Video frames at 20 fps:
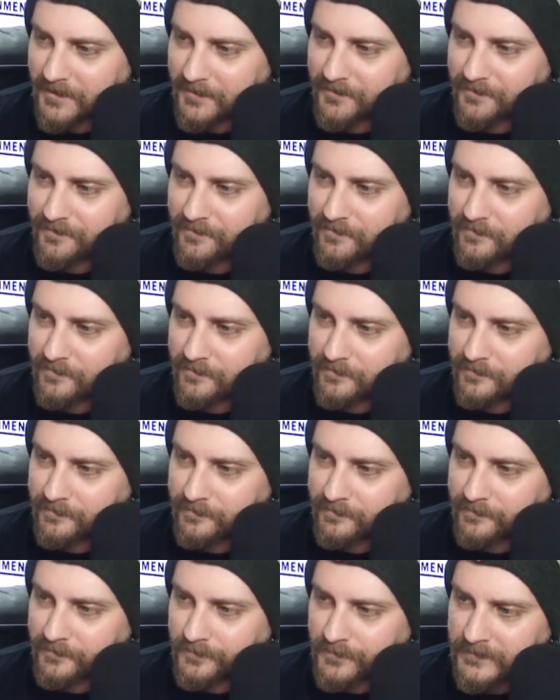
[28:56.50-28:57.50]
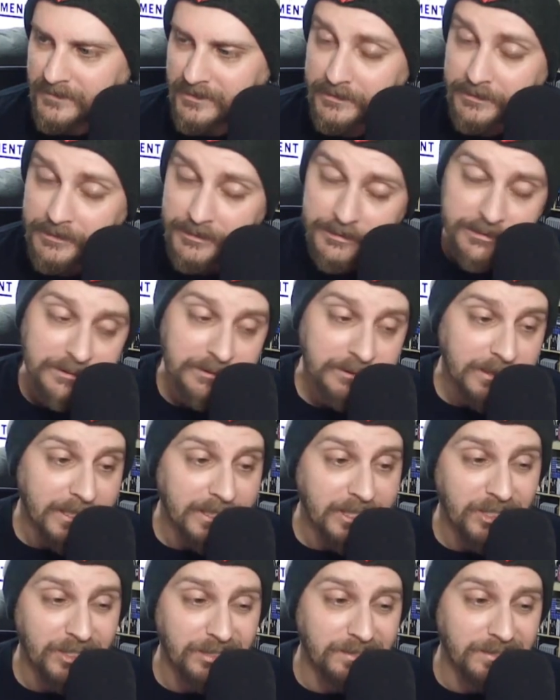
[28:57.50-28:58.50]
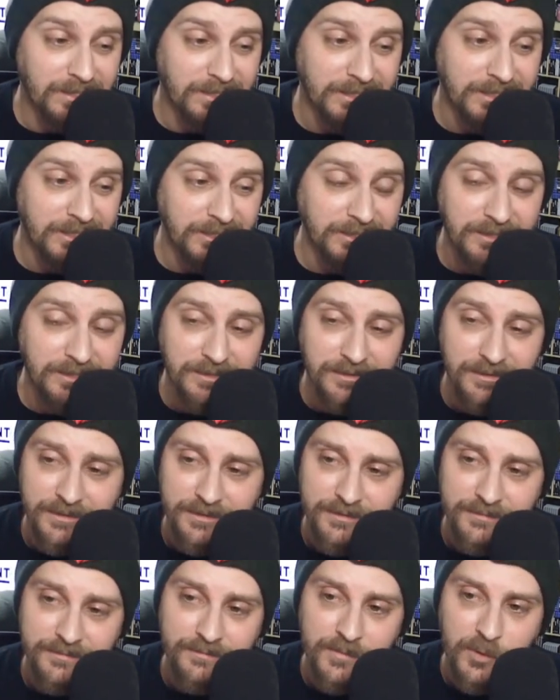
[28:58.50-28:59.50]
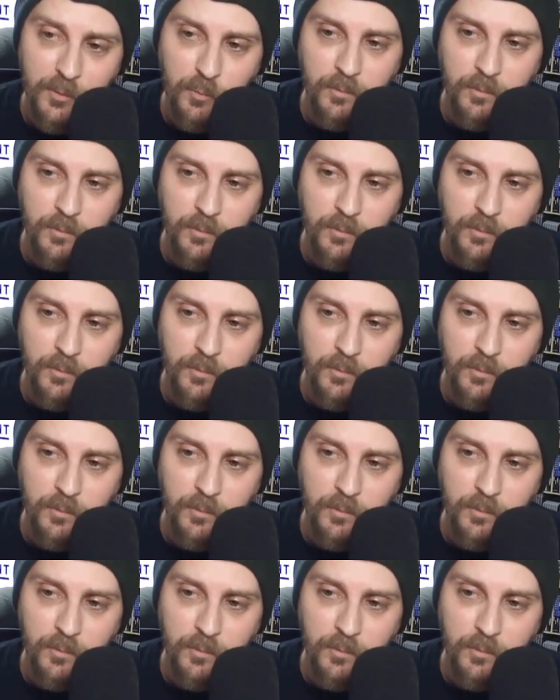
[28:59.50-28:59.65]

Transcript: how I played it. Because it didn't come out in North America.